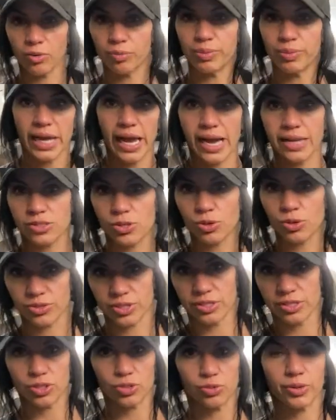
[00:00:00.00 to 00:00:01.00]
be assholes
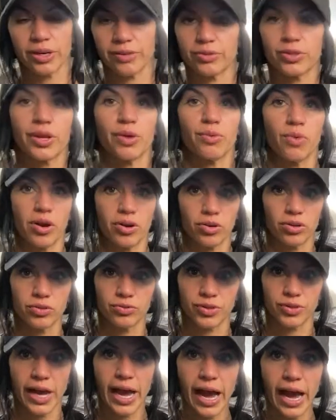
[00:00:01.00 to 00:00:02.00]
and do whatever they want all
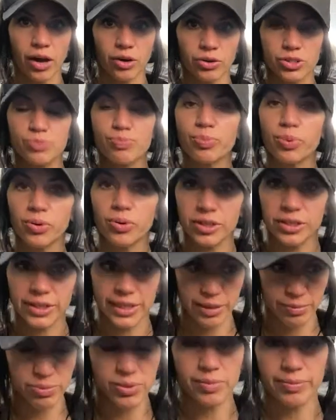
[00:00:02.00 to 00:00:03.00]
over the house.
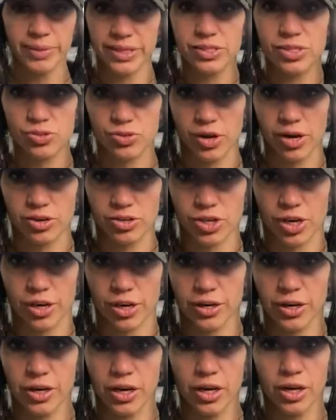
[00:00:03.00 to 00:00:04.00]
Implement
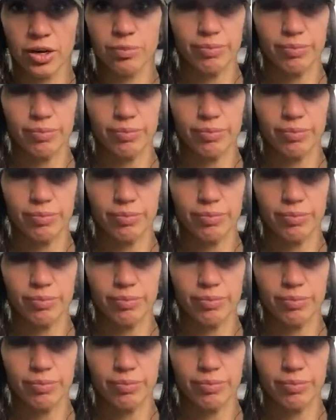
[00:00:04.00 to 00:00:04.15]
structure.